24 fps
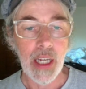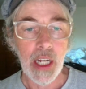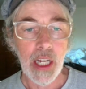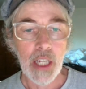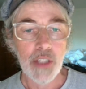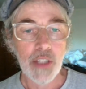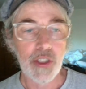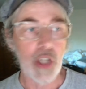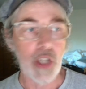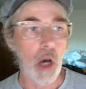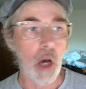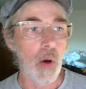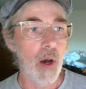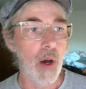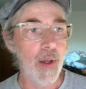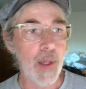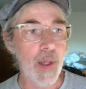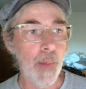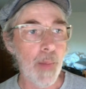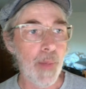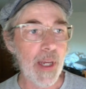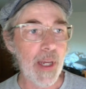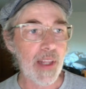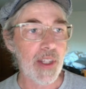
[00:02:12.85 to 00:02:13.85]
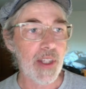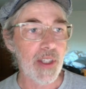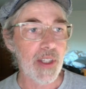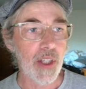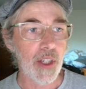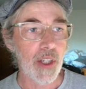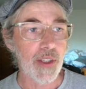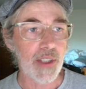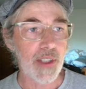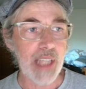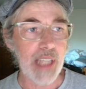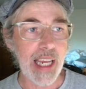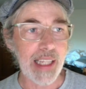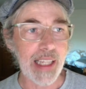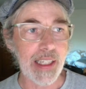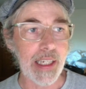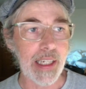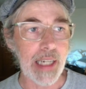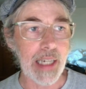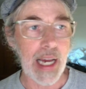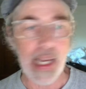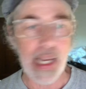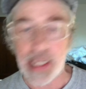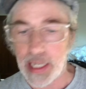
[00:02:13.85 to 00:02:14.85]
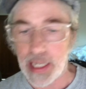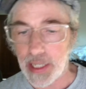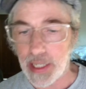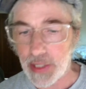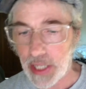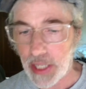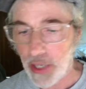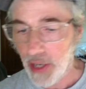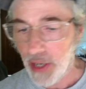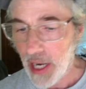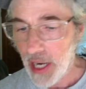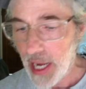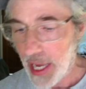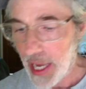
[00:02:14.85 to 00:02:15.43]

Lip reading: So you pick the little cycling icon there,